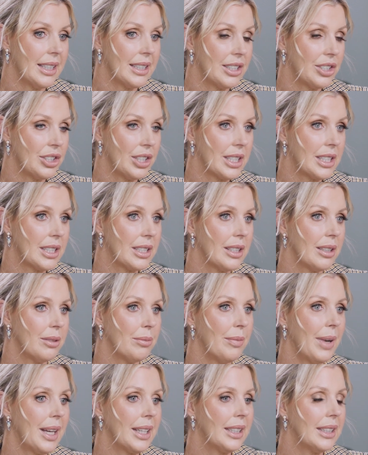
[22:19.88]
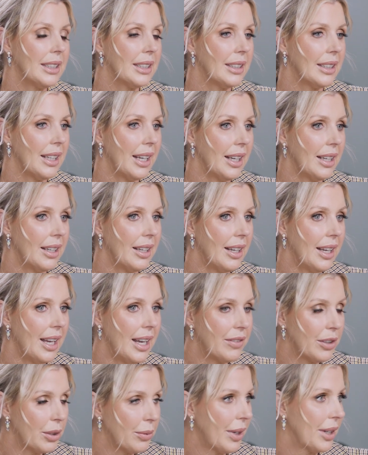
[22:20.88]
it's just making
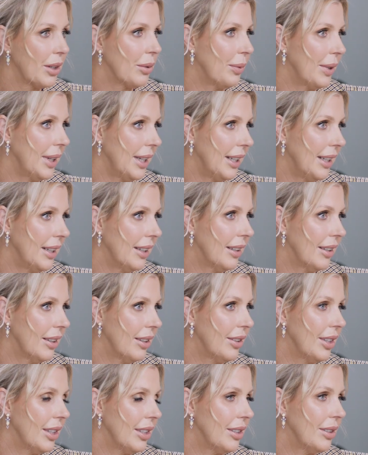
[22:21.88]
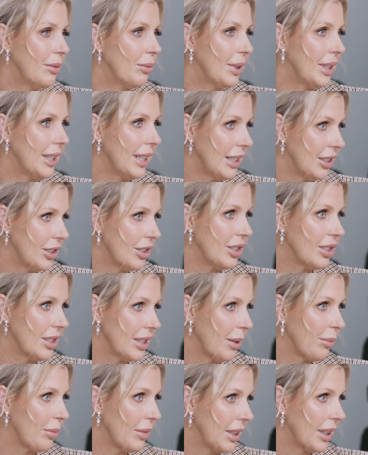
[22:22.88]
everyone aware that we need to do
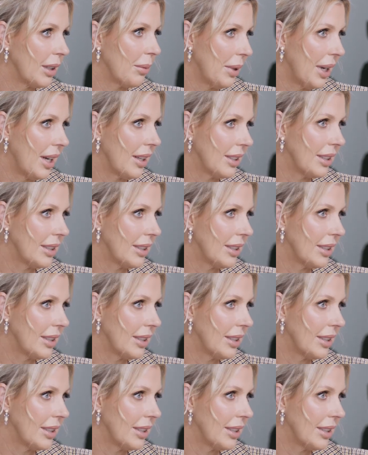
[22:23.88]
something about